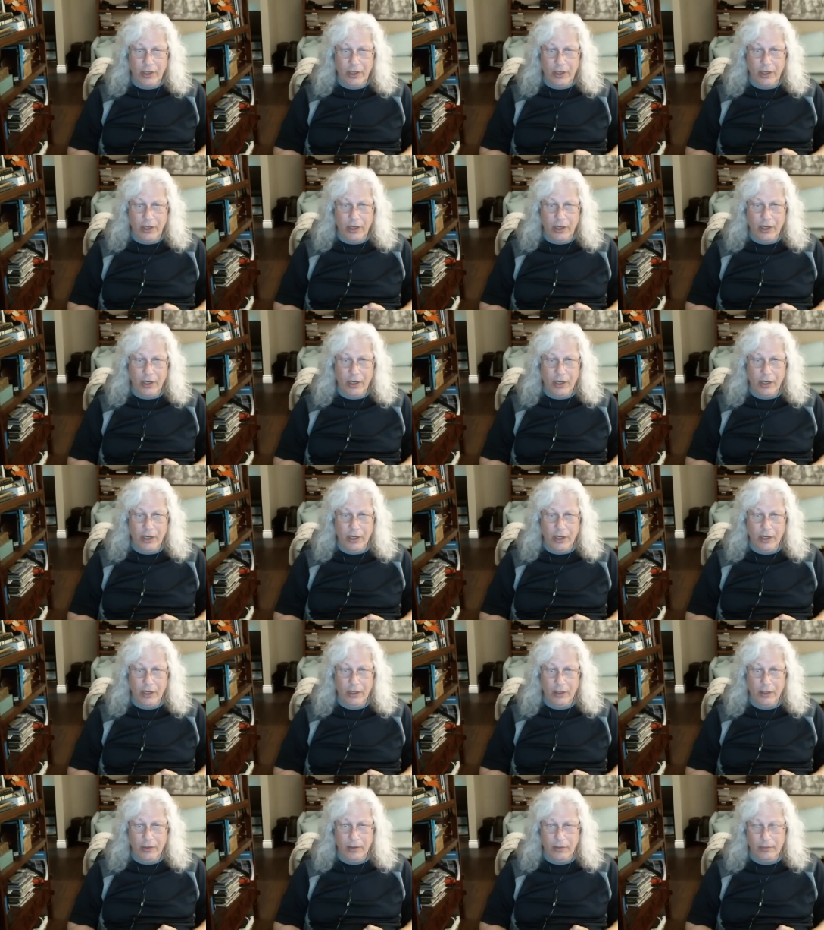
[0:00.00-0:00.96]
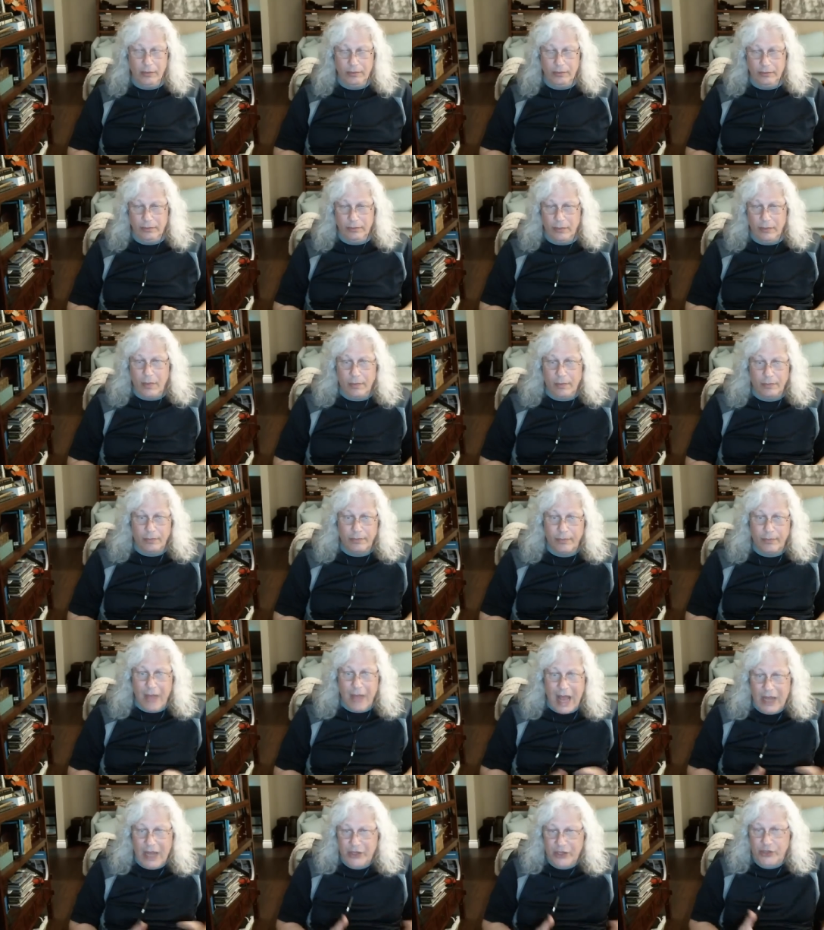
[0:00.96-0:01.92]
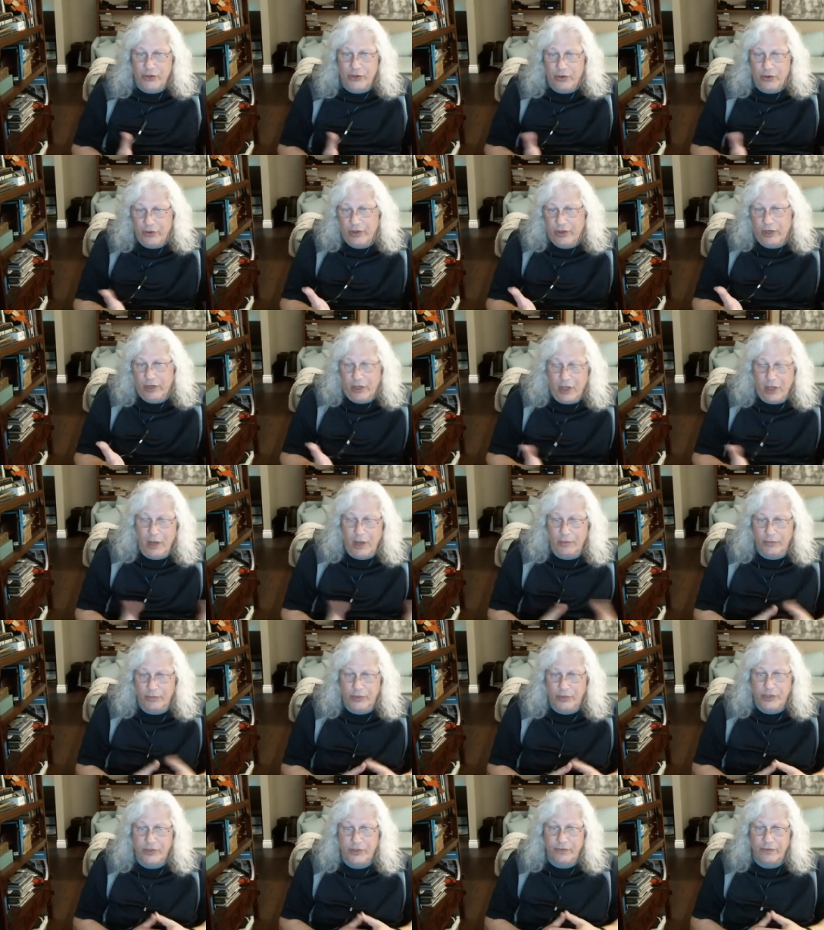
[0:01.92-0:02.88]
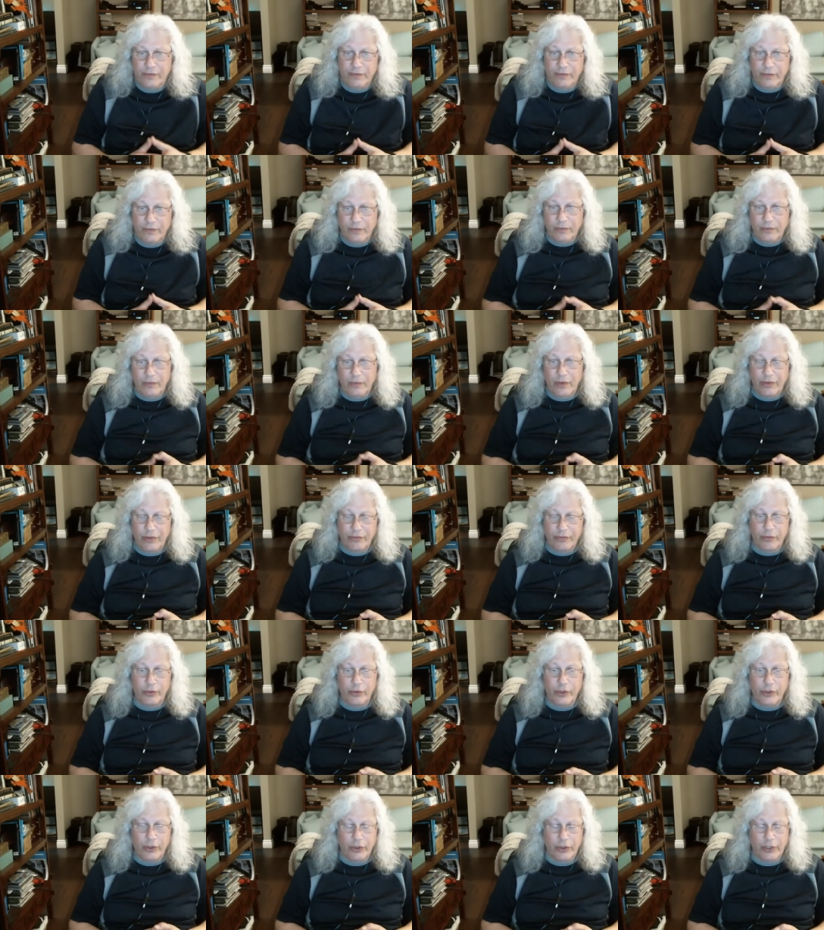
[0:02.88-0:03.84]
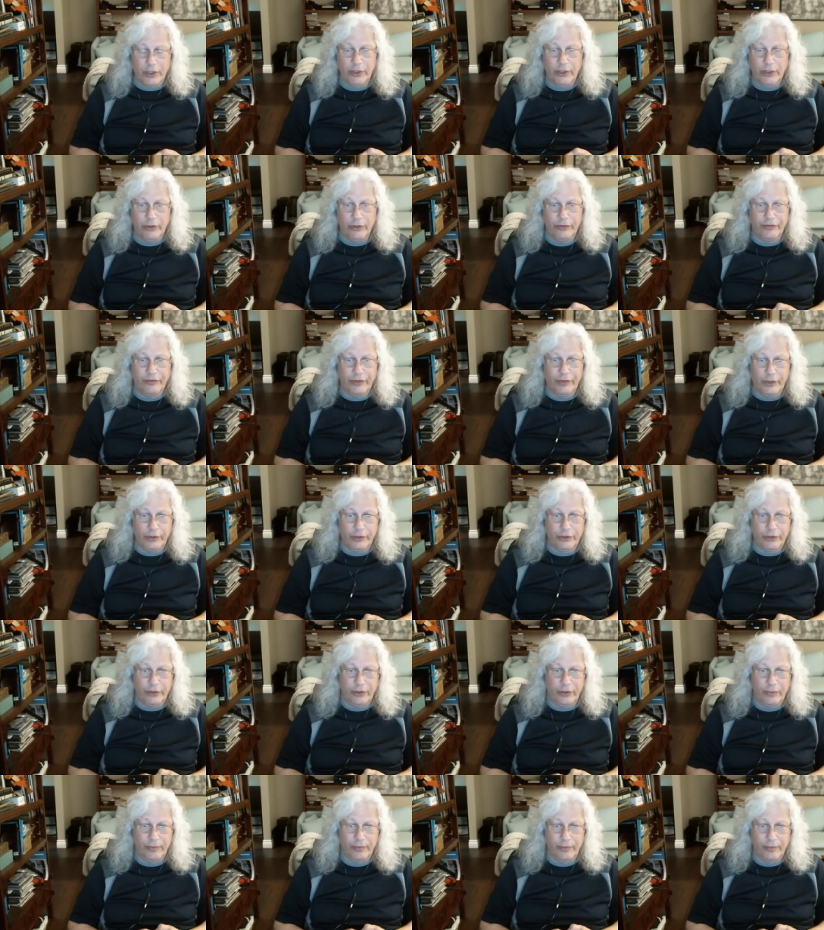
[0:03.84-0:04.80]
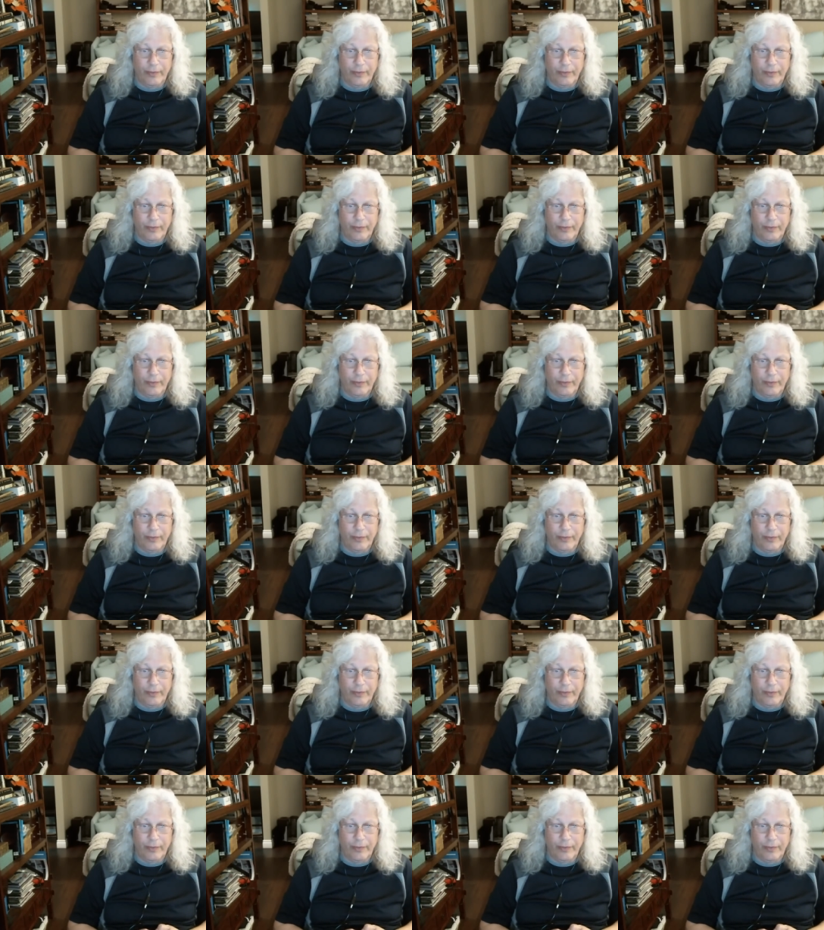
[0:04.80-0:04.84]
uh, master that comes through your clear filter.